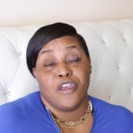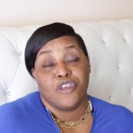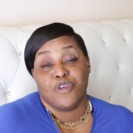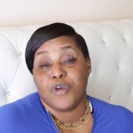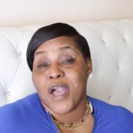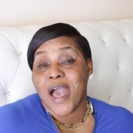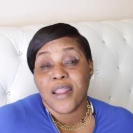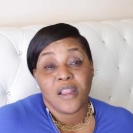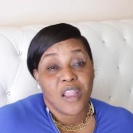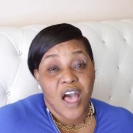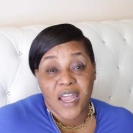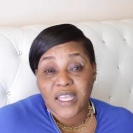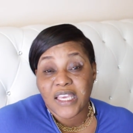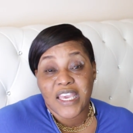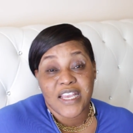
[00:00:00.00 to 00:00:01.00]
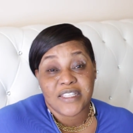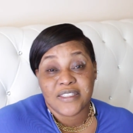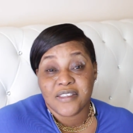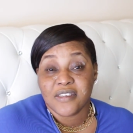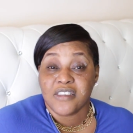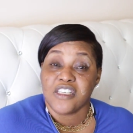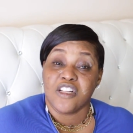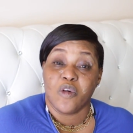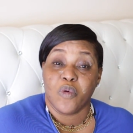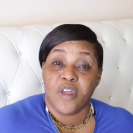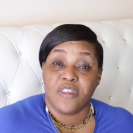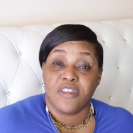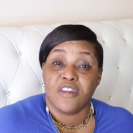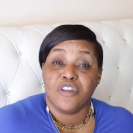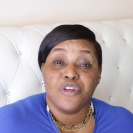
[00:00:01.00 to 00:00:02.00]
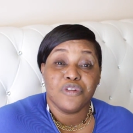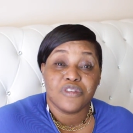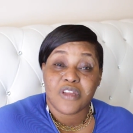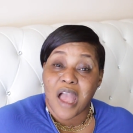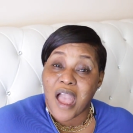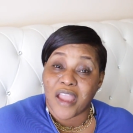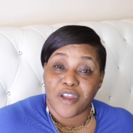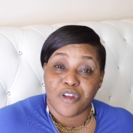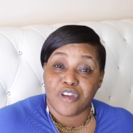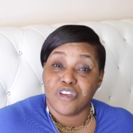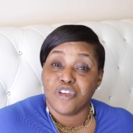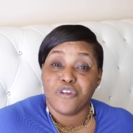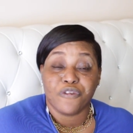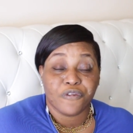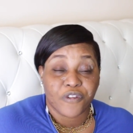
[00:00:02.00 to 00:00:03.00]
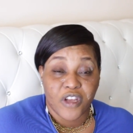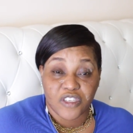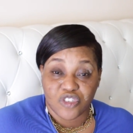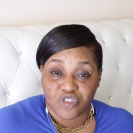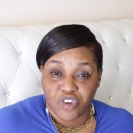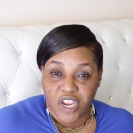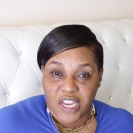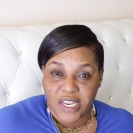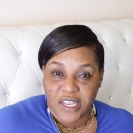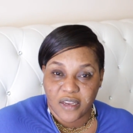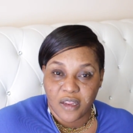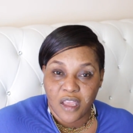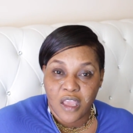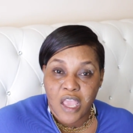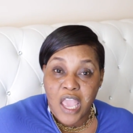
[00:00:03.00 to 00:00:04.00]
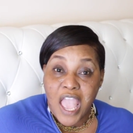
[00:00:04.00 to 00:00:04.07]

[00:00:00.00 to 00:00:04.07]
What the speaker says: you got a lot of kids to deal with and you're tired and you're frustrated.